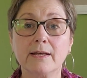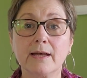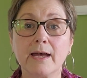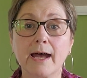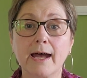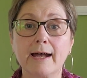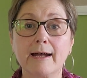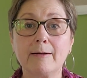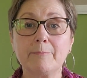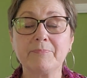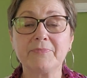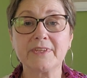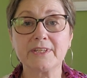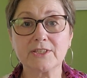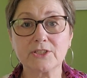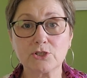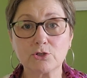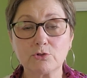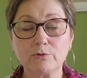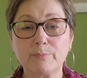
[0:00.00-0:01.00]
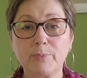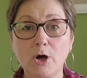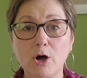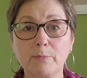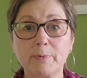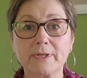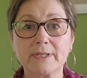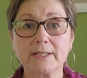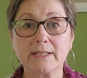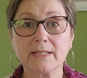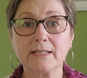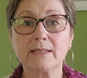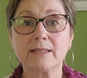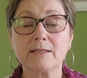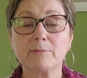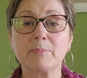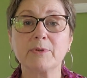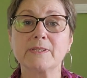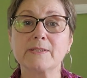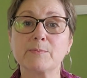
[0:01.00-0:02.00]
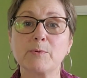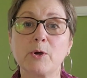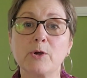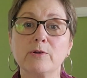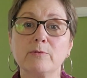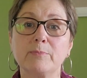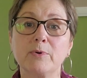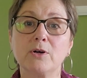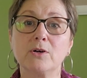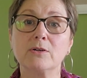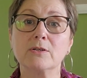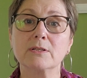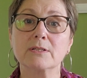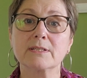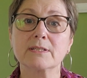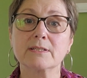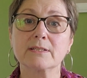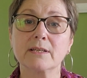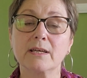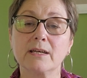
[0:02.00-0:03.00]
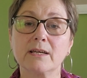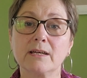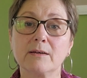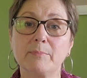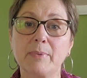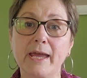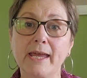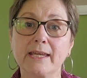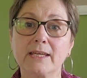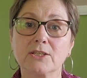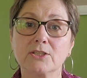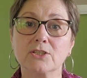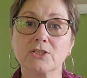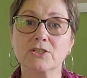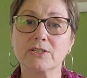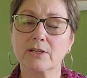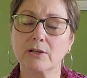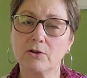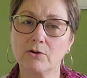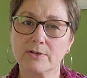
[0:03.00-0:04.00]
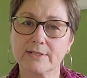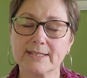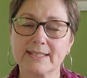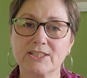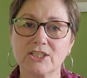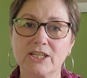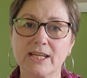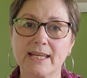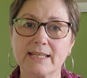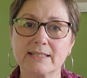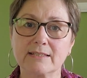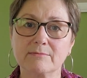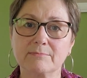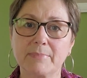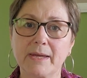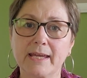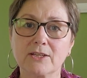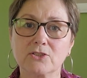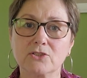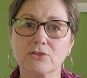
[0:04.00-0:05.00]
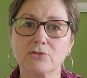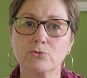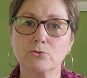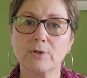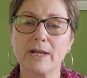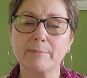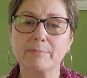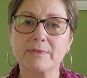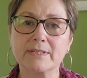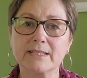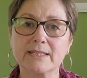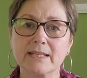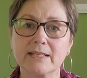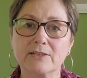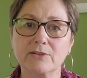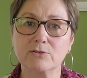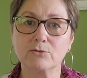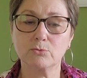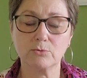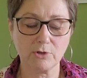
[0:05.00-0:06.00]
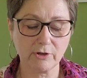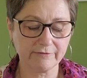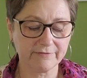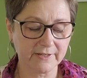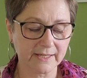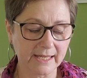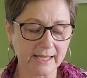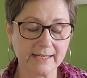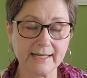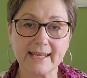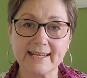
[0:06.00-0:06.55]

Then she'll pop it in the bespoke box package, so long as she hasn't packaged it all up and sent it all off again.